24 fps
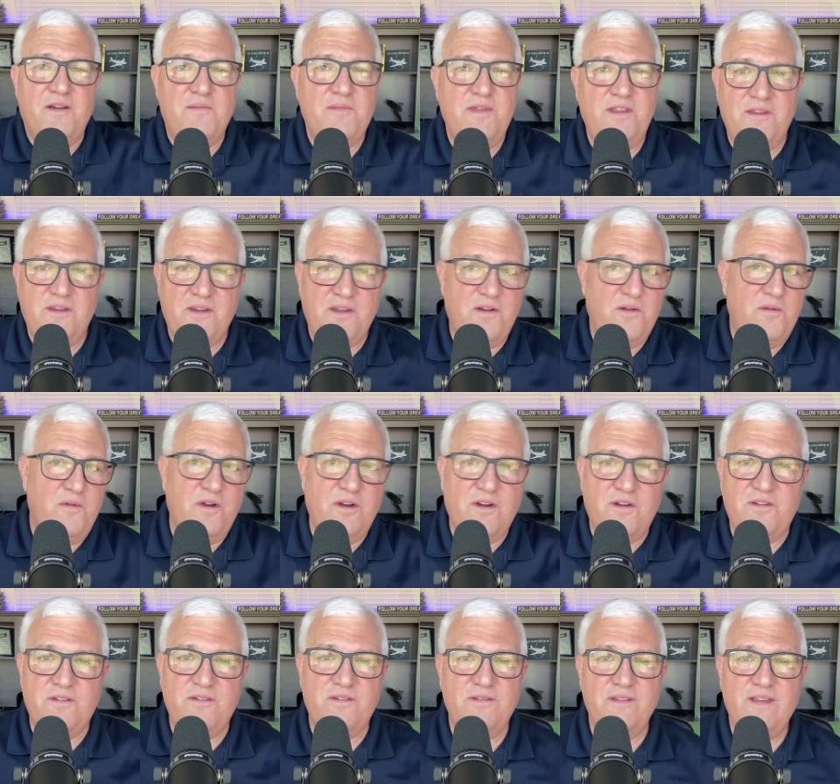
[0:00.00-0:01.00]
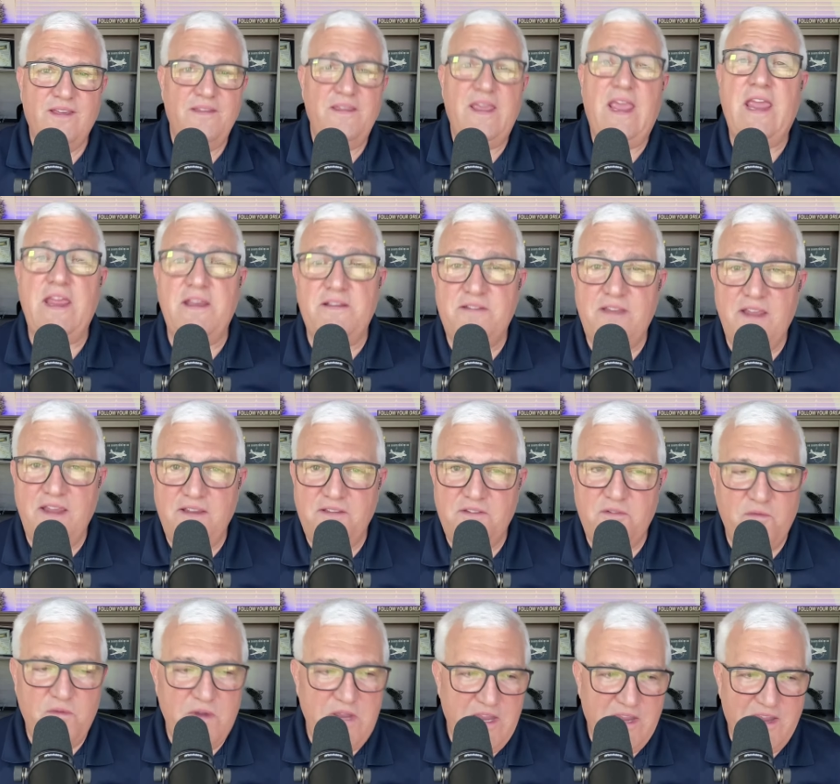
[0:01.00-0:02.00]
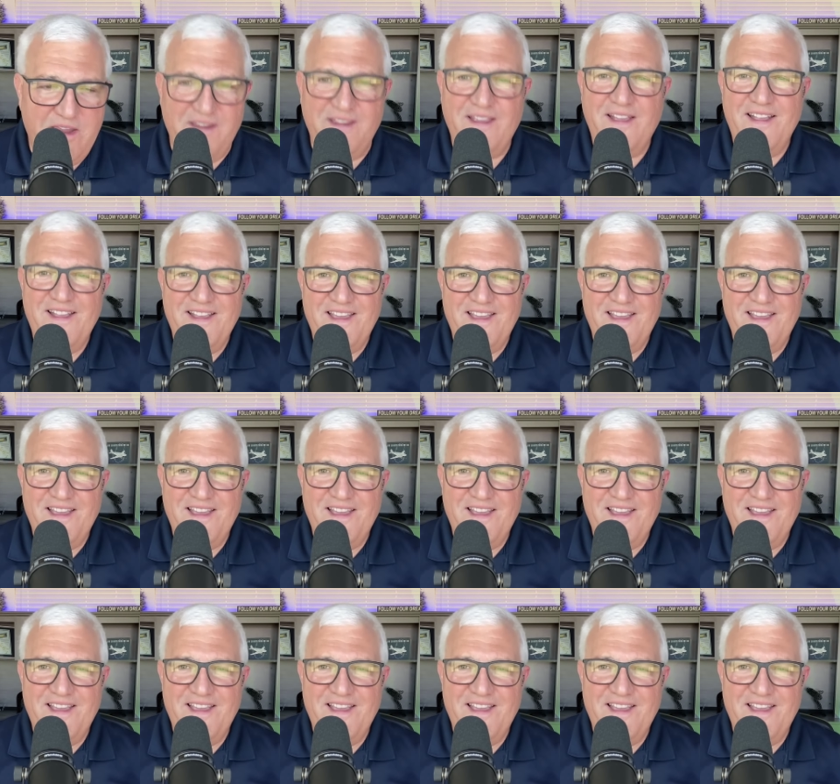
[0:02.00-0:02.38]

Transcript: I mean, you're going to work 8 days a week,